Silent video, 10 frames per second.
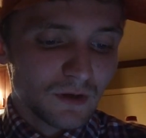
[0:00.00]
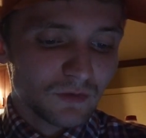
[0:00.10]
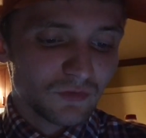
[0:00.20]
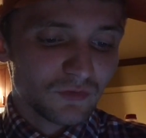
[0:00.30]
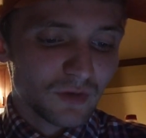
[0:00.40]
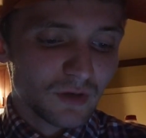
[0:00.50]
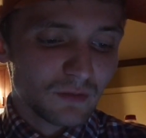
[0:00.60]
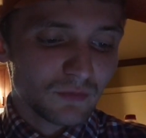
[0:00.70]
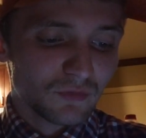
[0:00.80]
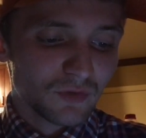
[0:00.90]
is straight
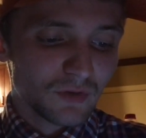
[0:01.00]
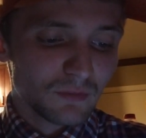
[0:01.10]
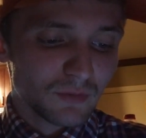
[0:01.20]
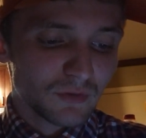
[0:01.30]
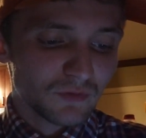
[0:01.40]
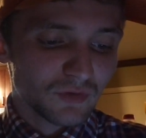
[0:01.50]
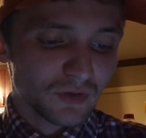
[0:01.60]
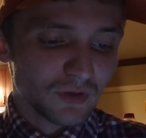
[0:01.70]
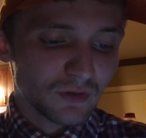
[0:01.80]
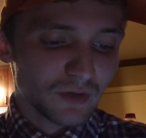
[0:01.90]
up straight up burns the
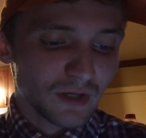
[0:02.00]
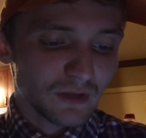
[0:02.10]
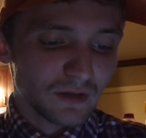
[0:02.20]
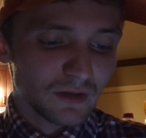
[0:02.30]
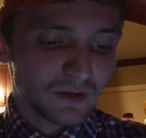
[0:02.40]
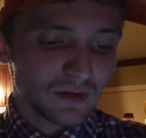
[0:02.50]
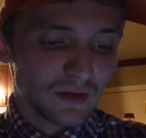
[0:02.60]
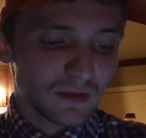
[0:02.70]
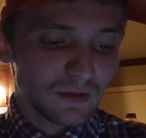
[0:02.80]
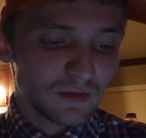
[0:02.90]
clone and then
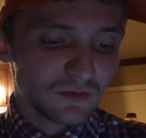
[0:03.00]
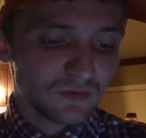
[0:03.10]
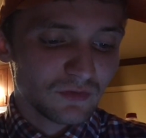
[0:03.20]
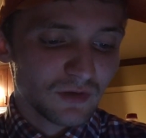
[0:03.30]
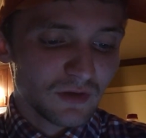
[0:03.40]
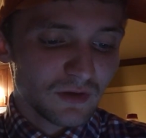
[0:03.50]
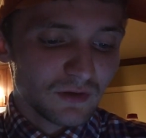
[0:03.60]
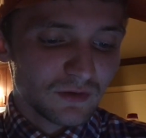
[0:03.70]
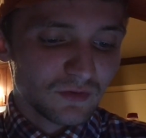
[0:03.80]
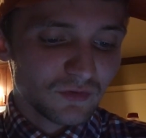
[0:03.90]
and this
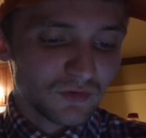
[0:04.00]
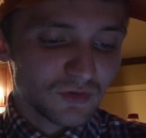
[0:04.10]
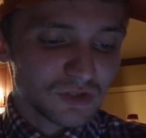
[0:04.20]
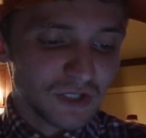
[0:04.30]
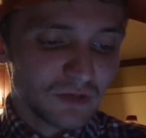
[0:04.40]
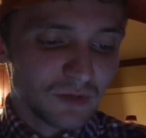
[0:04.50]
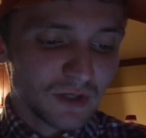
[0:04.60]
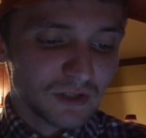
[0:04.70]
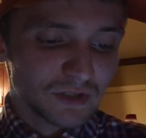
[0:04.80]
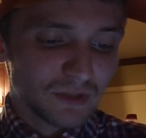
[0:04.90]
this starts a chain
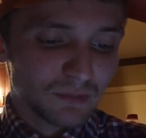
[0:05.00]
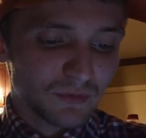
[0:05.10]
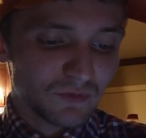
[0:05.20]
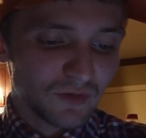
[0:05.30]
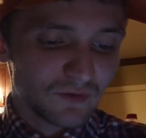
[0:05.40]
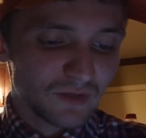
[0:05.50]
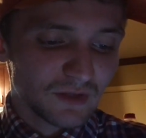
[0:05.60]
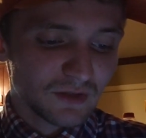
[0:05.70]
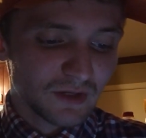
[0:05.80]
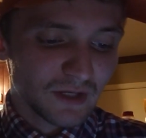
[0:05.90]
reaction that burns everything
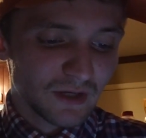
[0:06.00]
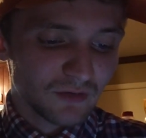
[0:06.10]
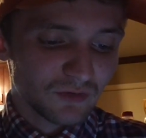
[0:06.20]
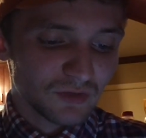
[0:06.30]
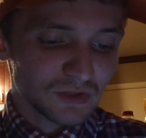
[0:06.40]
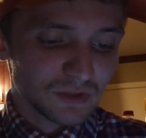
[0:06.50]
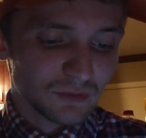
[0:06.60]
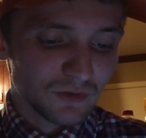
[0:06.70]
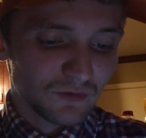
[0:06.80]
in the lighthouse and the shimmer.